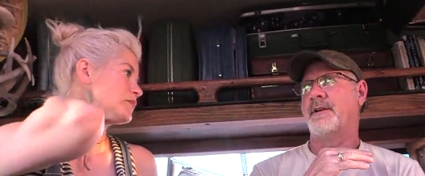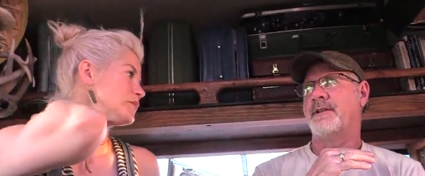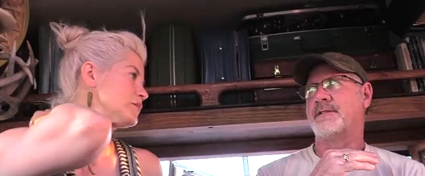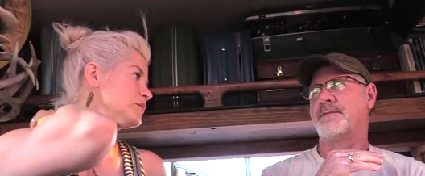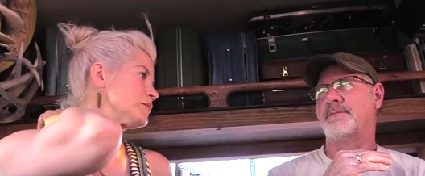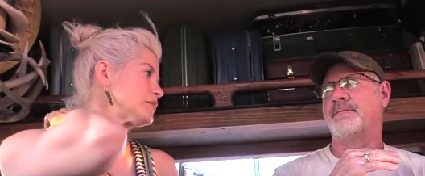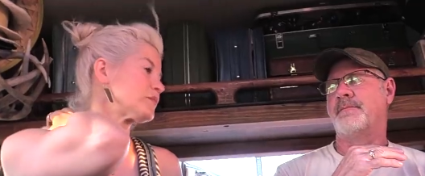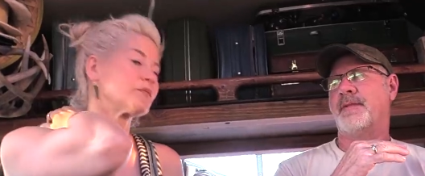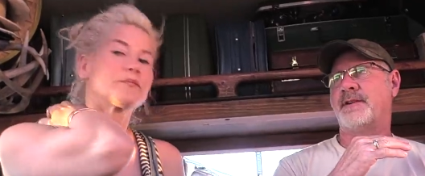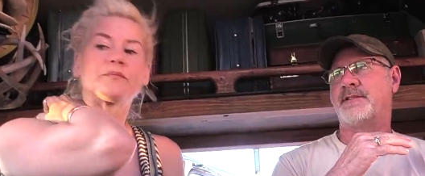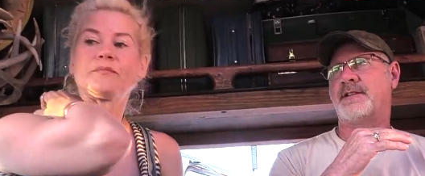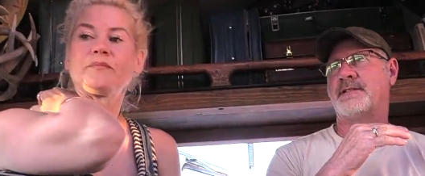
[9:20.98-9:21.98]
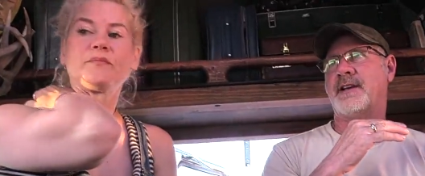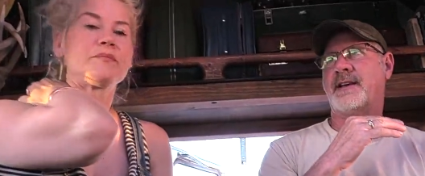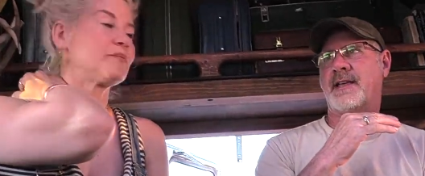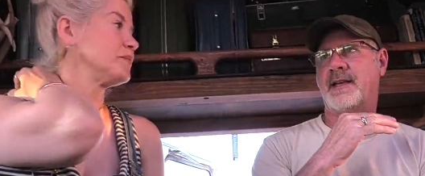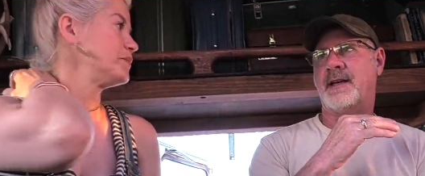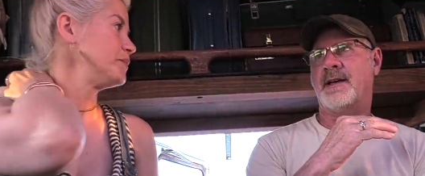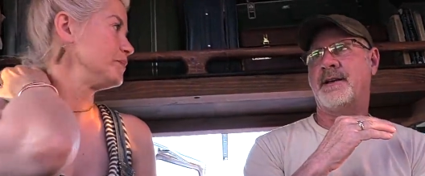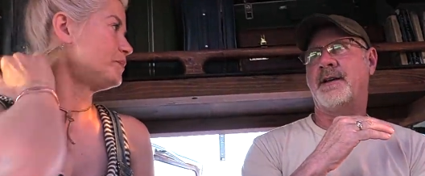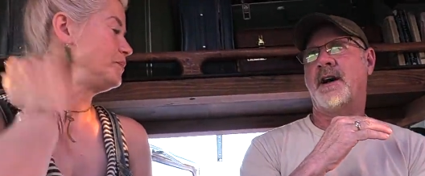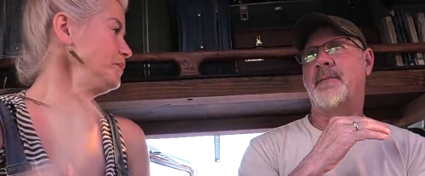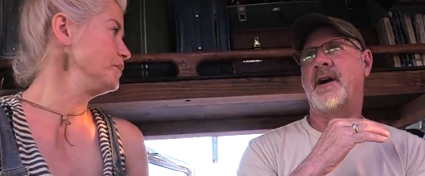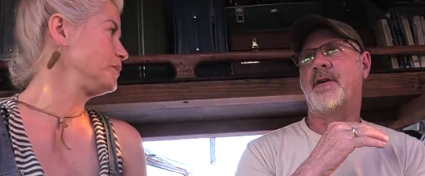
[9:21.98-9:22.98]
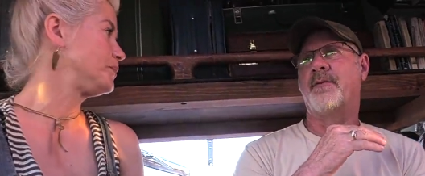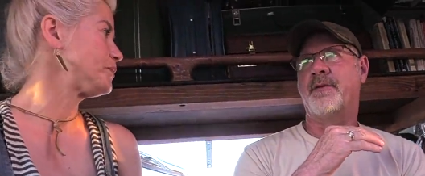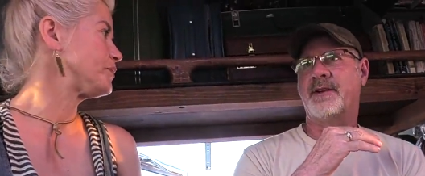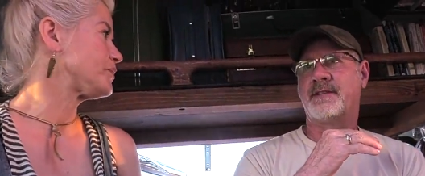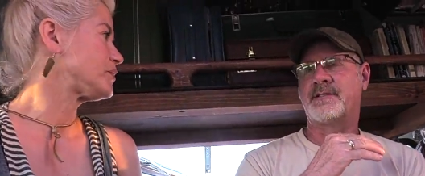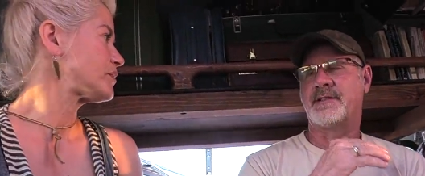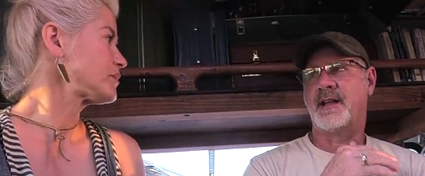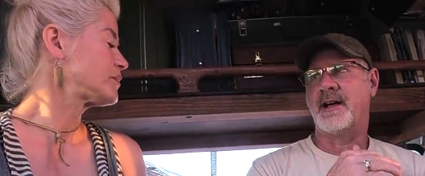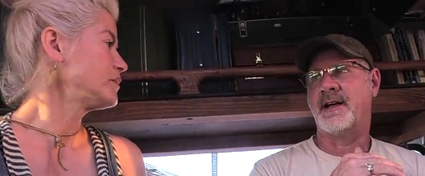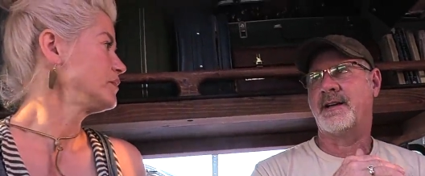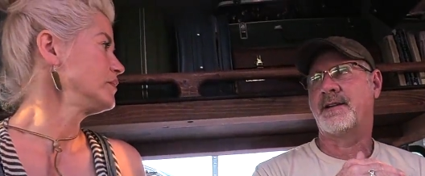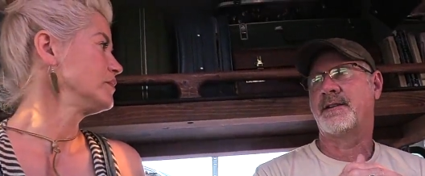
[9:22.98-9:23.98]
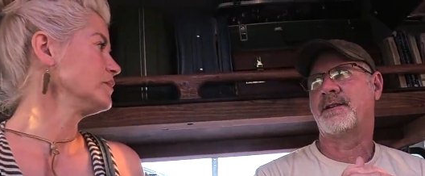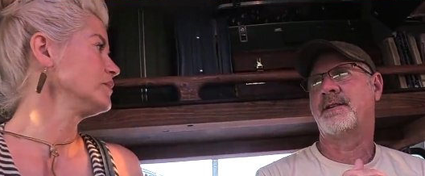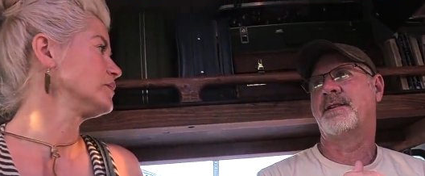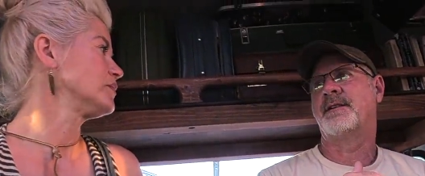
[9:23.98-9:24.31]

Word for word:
Speaker 1: as much as I can about what it's like